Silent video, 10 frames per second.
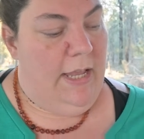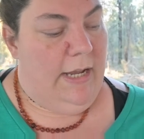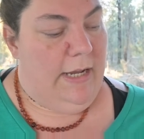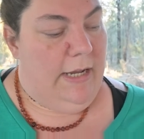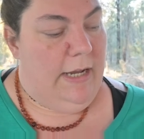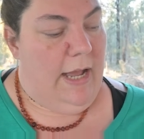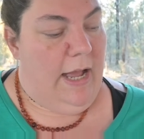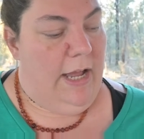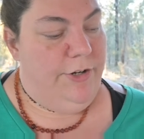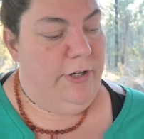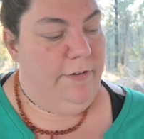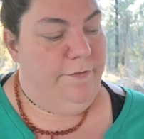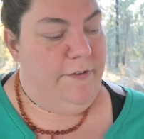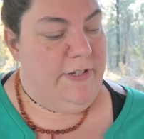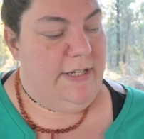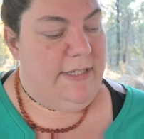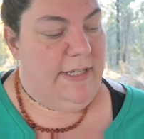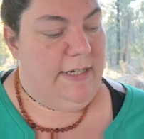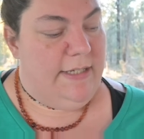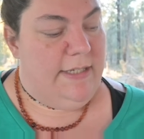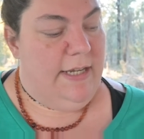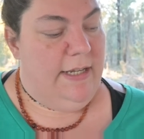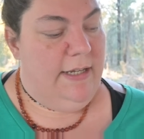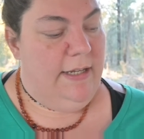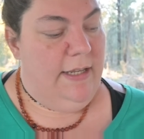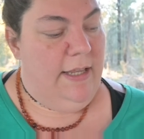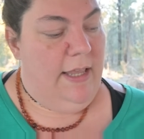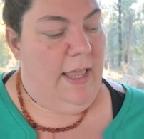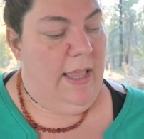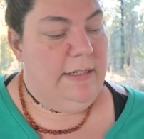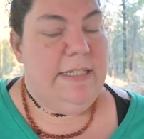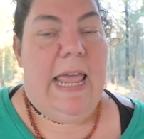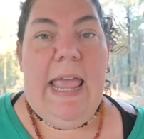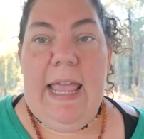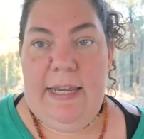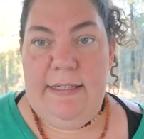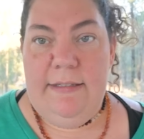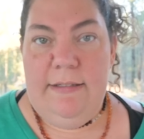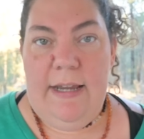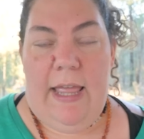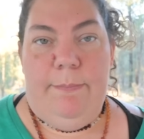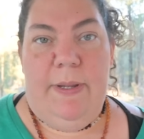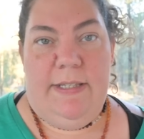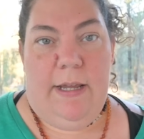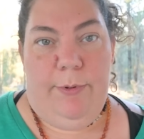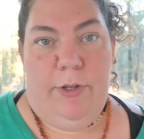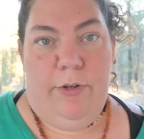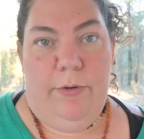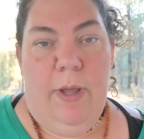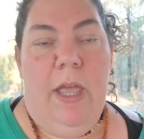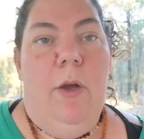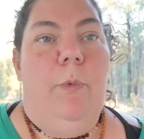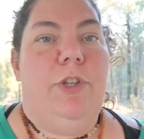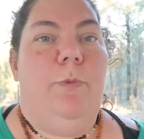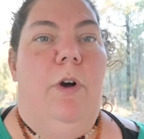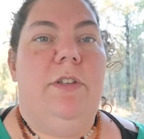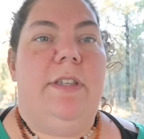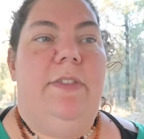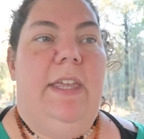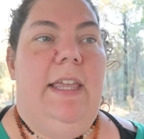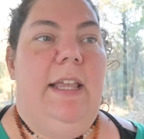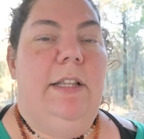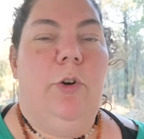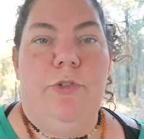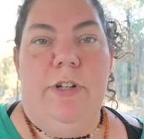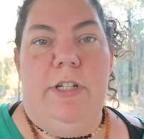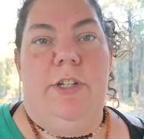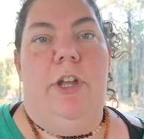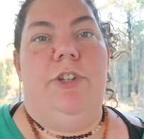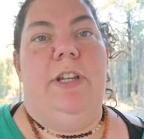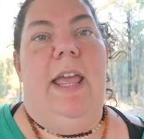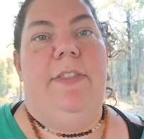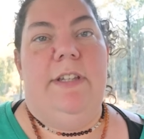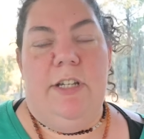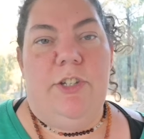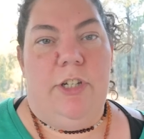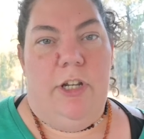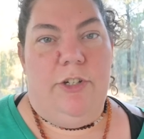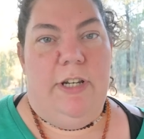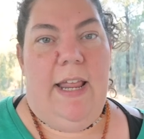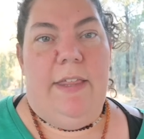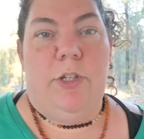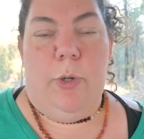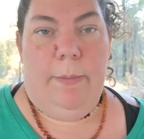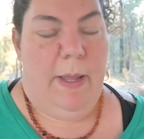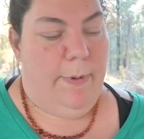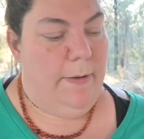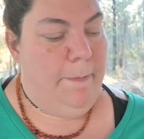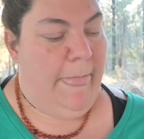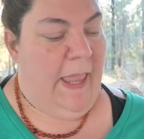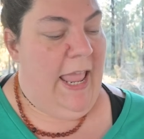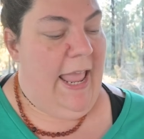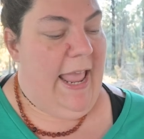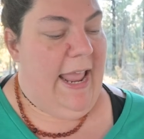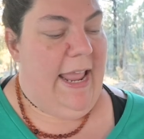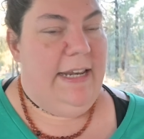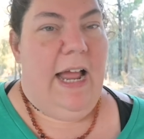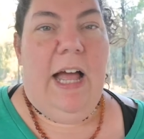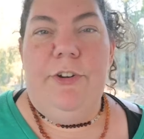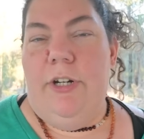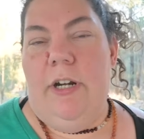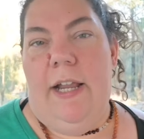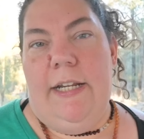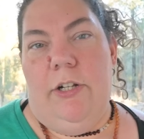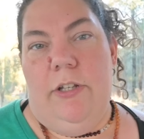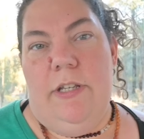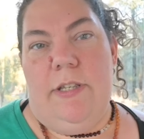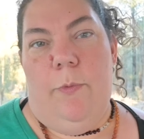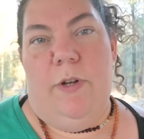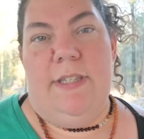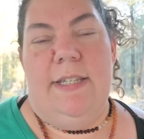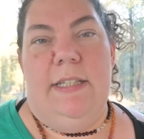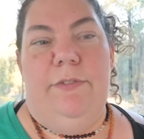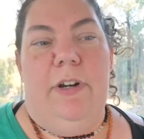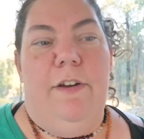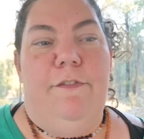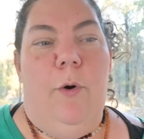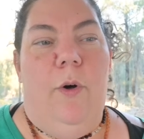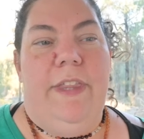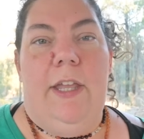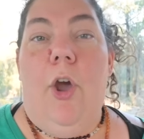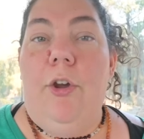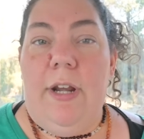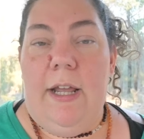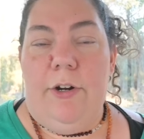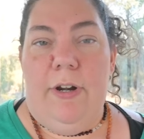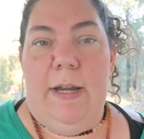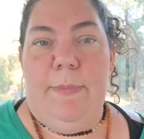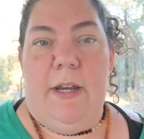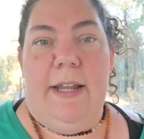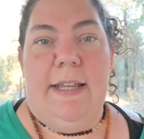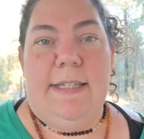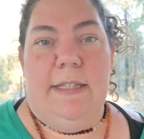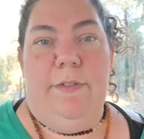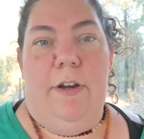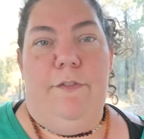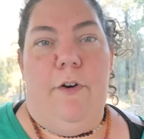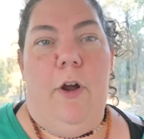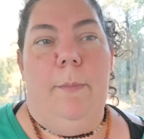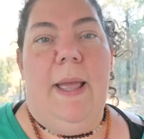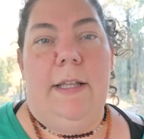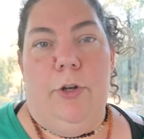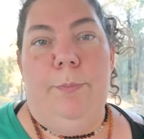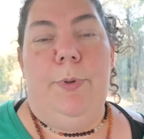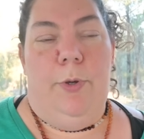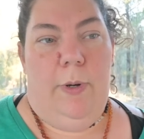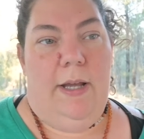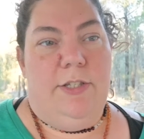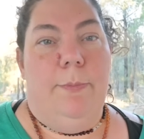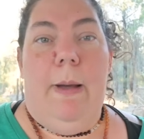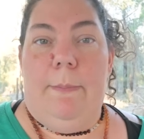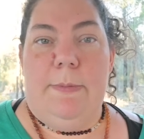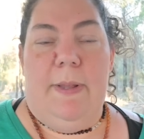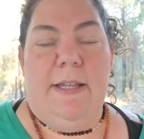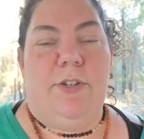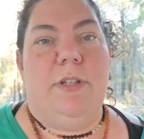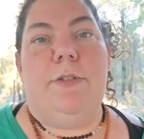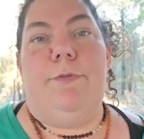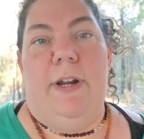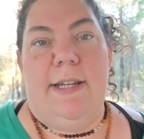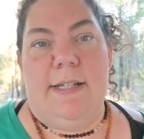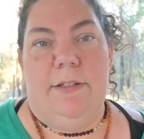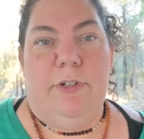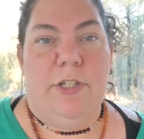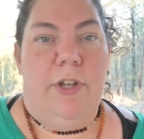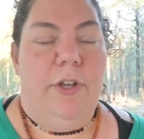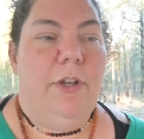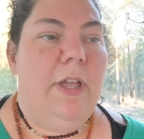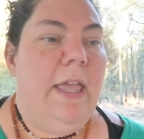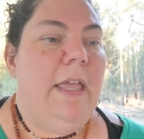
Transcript: $156 10 at Big W, which was the laundry detergent and the dish detergent and the toilet paper, and $190 was the delivery for the coconut cream that I get delivered from Hello Pure to Mum's place because it's free to deliver it to her.